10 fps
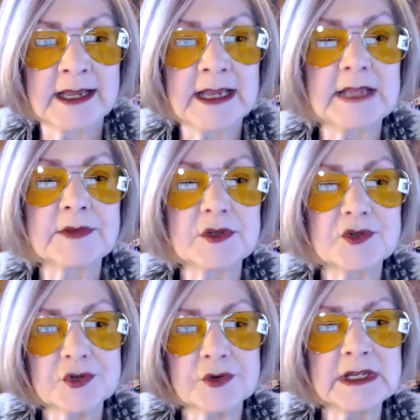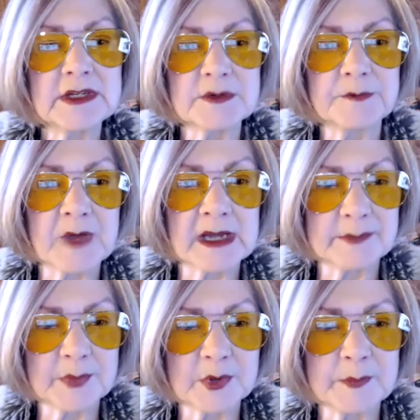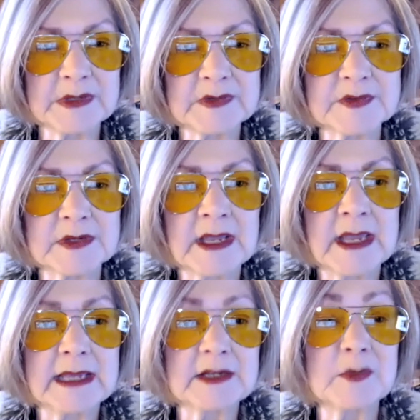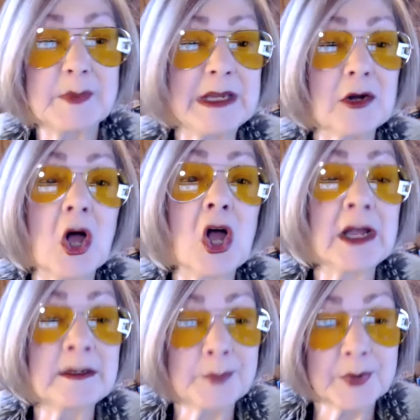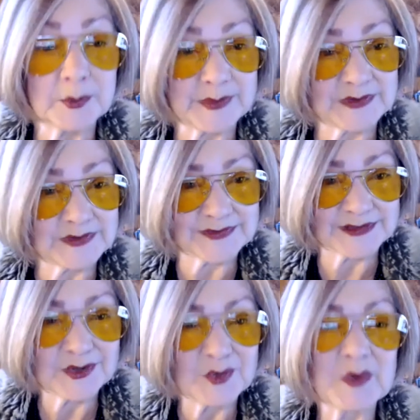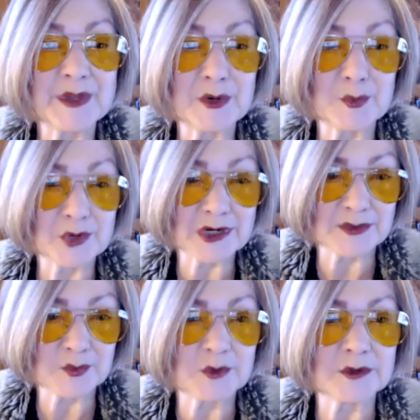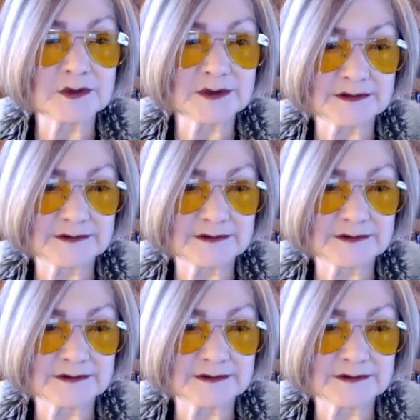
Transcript: It's a journey to find purpose and to be on purpose with our work in the world.